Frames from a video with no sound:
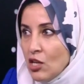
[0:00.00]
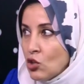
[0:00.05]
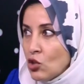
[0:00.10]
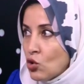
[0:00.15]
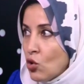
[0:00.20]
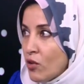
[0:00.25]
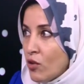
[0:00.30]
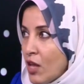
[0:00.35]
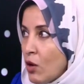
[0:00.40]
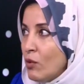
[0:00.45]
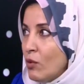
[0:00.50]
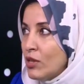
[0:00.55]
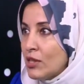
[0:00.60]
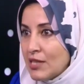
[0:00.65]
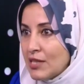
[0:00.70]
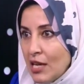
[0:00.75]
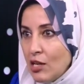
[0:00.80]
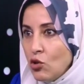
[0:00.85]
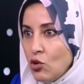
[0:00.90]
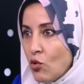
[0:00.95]
So they will
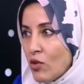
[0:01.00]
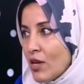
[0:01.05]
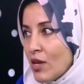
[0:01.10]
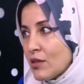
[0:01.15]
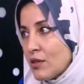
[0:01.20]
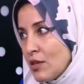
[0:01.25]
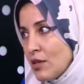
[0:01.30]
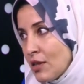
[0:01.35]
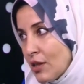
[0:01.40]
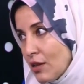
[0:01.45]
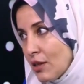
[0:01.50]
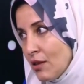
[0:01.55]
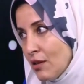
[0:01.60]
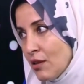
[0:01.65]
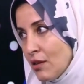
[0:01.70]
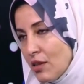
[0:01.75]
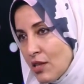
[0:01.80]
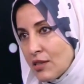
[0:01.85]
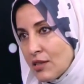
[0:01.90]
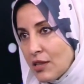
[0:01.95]
tell you that
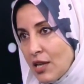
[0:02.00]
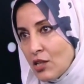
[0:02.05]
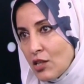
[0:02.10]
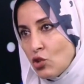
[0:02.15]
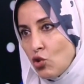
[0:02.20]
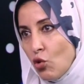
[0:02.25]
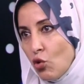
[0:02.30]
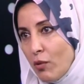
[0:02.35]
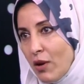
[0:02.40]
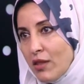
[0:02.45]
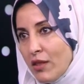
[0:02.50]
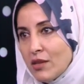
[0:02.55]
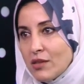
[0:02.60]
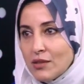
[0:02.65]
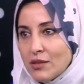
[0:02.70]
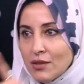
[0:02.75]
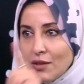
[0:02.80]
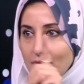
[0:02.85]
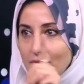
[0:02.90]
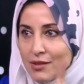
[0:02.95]
in this case you will buy
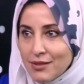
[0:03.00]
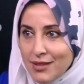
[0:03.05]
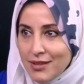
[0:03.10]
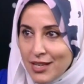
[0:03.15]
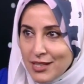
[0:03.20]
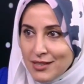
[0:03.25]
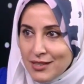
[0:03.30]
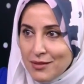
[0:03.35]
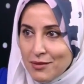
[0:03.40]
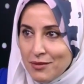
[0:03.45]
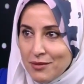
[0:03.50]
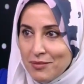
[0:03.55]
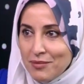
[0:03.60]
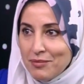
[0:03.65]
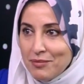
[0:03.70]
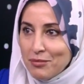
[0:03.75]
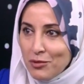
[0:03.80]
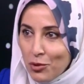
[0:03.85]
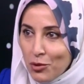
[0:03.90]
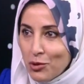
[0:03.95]
this case
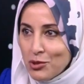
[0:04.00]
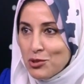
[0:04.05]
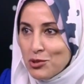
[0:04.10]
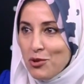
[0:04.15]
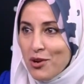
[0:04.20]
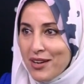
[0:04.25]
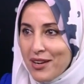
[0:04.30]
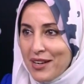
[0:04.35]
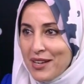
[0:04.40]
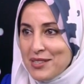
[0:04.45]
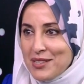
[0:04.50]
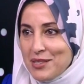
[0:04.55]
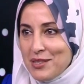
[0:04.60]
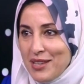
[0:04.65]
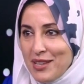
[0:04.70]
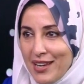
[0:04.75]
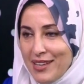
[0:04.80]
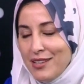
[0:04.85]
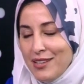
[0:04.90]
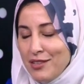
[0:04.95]
because you are a
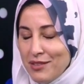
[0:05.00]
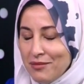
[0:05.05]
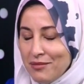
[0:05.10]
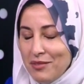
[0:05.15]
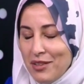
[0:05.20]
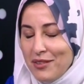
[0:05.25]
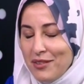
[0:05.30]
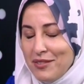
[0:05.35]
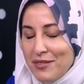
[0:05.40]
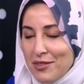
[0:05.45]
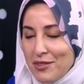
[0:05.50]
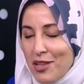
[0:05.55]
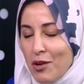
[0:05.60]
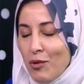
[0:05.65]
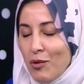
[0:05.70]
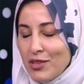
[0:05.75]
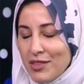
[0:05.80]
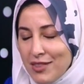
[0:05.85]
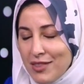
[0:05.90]
customer. Yani, they want